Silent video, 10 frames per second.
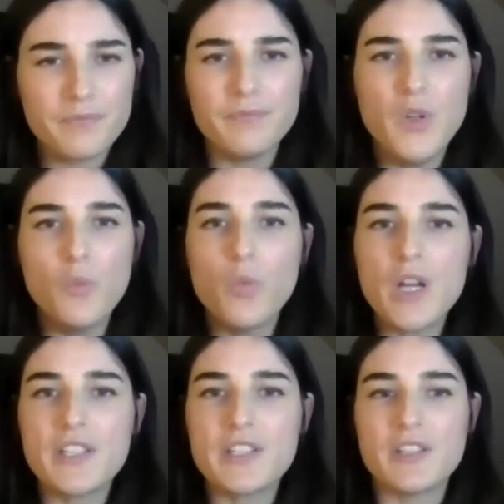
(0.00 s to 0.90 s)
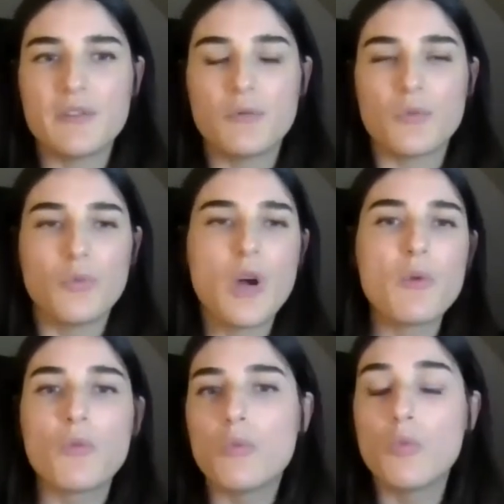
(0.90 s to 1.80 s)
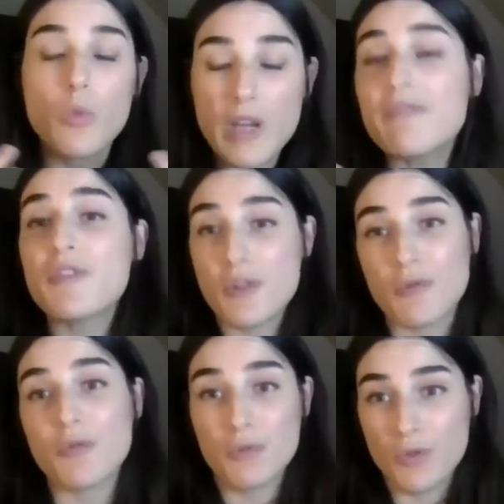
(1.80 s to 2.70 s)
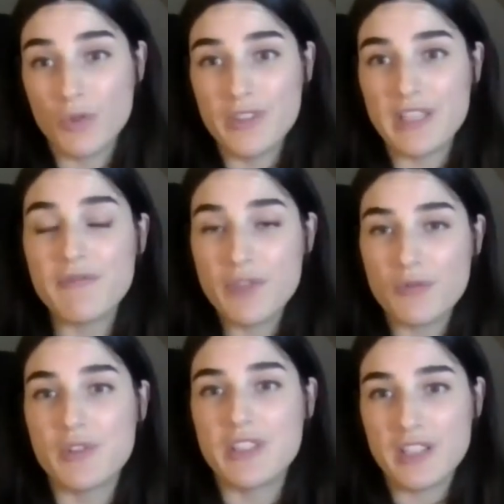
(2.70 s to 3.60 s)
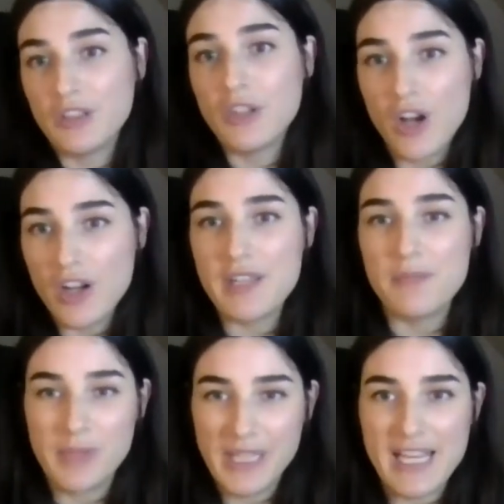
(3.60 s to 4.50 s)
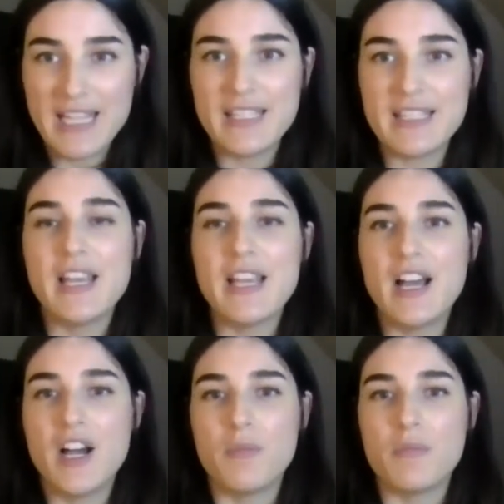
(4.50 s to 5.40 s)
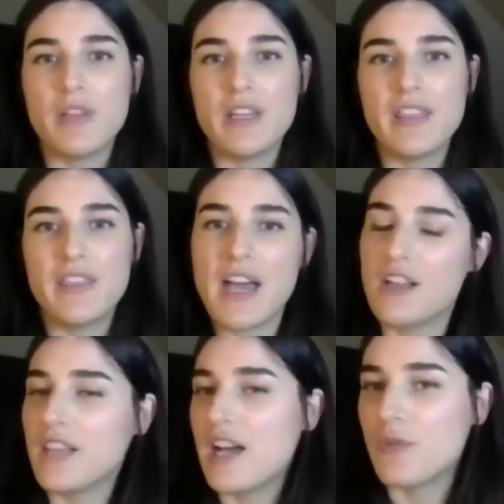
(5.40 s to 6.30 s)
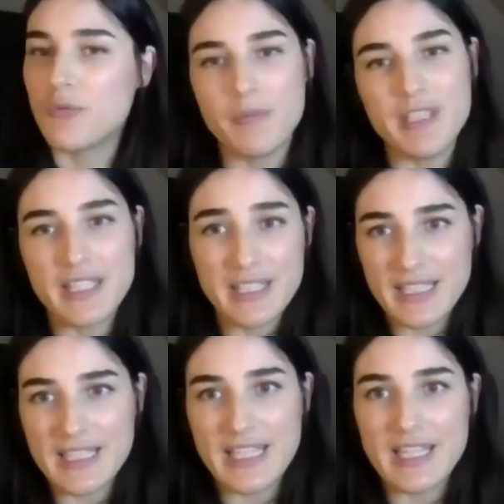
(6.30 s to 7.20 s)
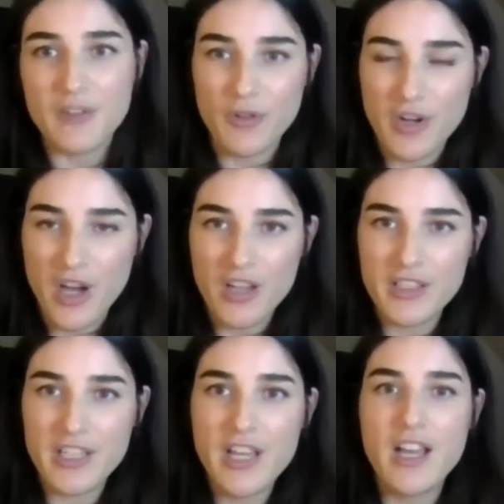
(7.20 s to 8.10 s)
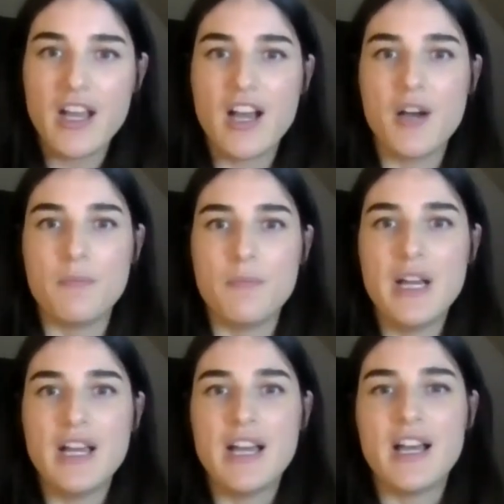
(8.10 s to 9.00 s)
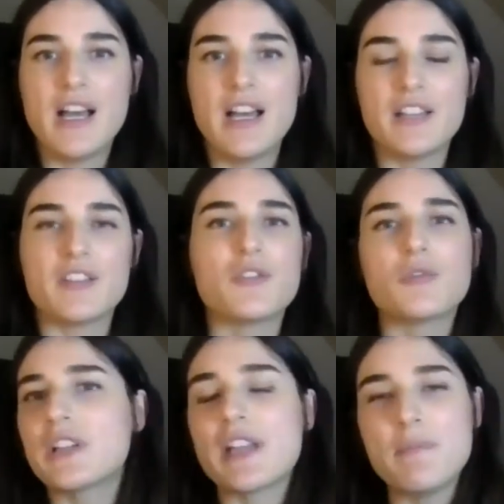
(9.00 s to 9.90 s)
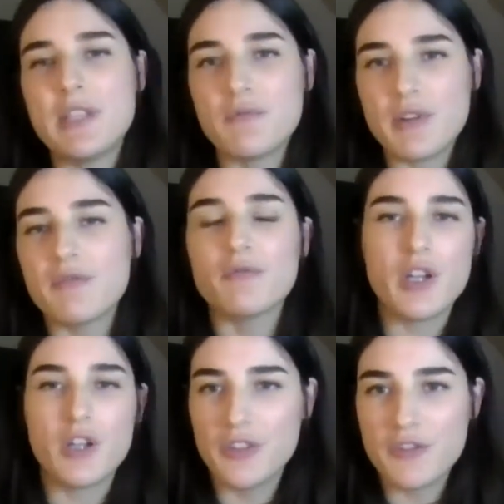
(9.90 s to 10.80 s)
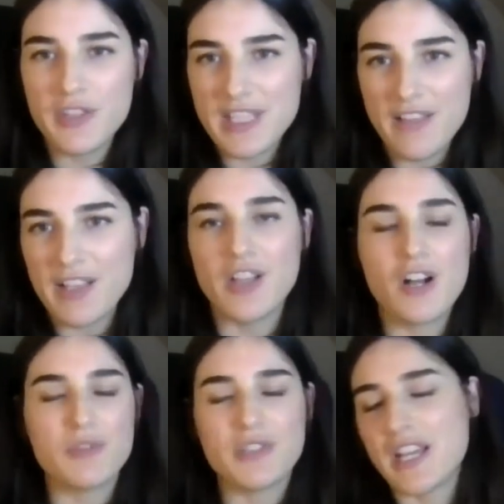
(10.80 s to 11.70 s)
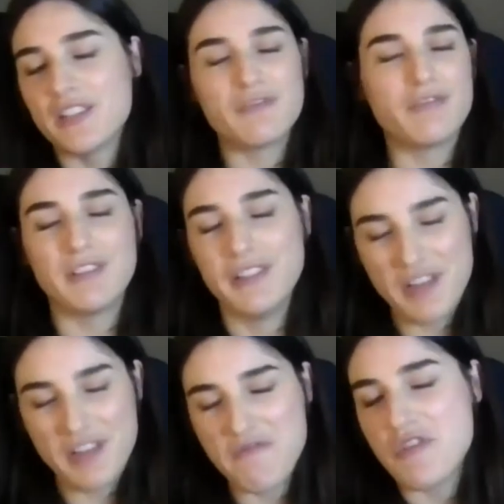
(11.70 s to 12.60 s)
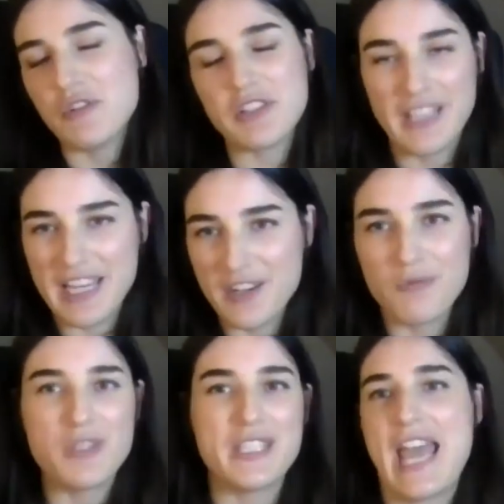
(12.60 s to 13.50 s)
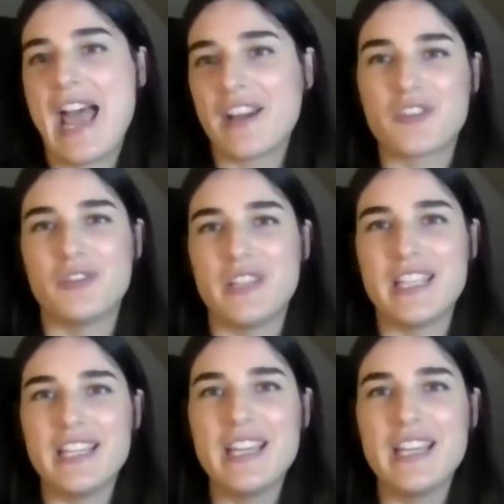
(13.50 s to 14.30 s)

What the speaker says: what if there were rules, if there was a law in place that allowed women to succeed or not. So, I mean, we all know the Salic law was kind of invoked later, wasn't actually